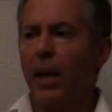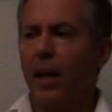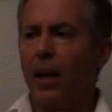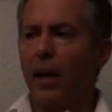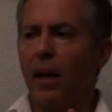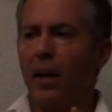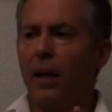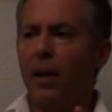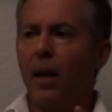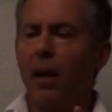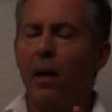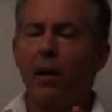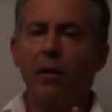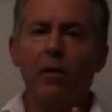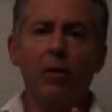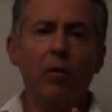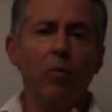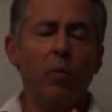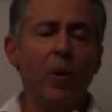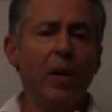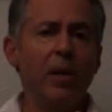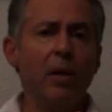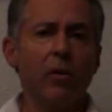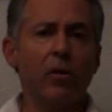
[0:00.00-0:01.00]
And on the
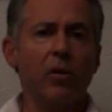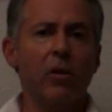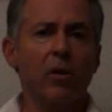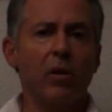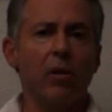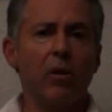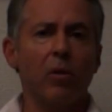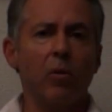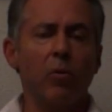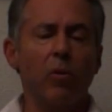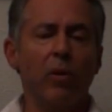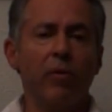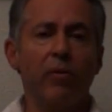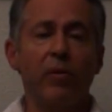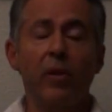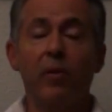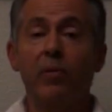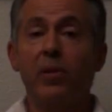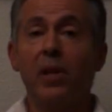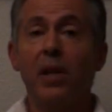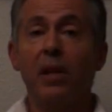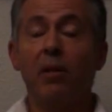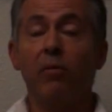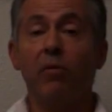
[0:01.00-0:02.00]
windowsill were
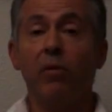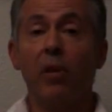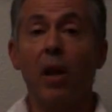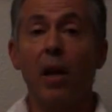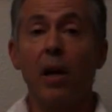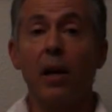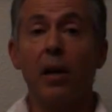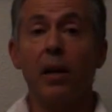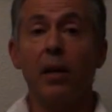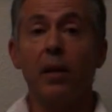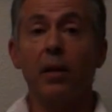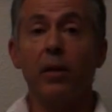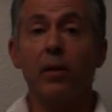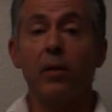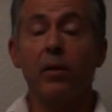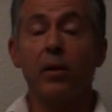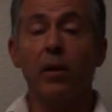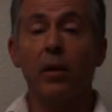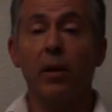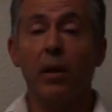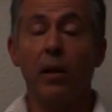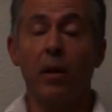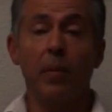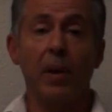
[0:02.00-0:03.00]
15
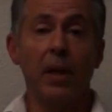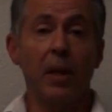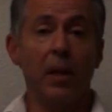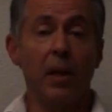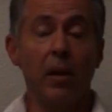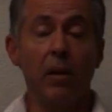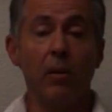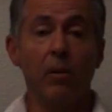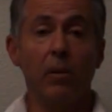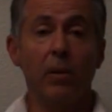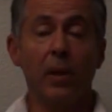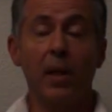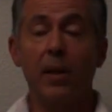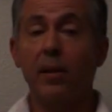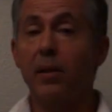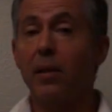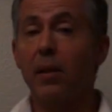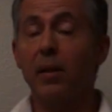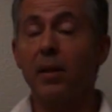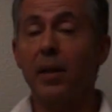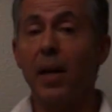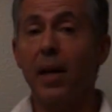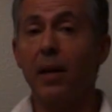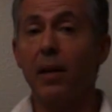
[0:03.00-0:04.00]
flies that had been killed
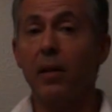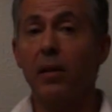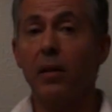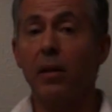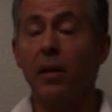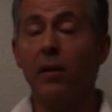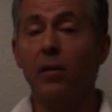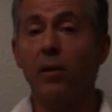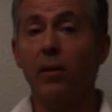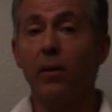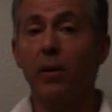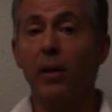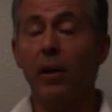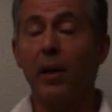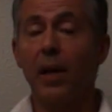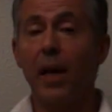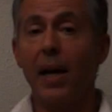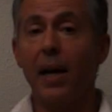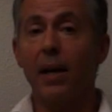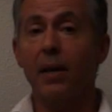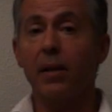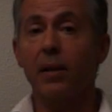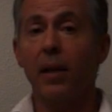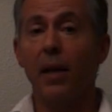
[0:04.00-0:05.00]
instantaneously due to the
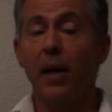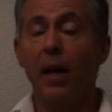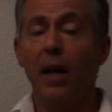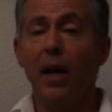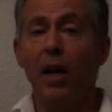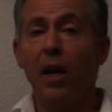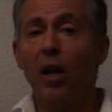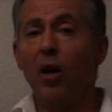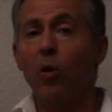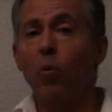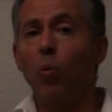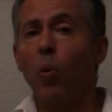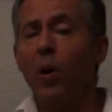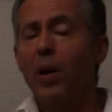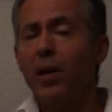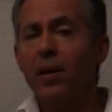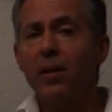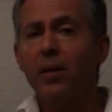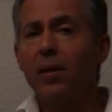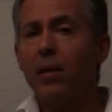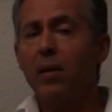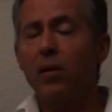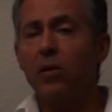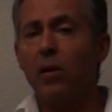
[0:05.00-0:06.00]
gas. What
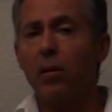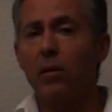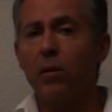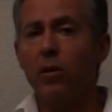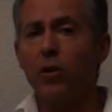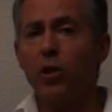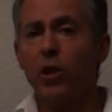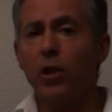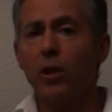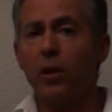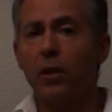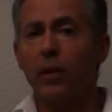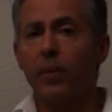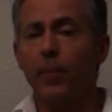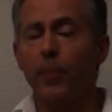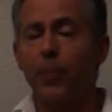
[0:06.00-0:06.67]
is the solution?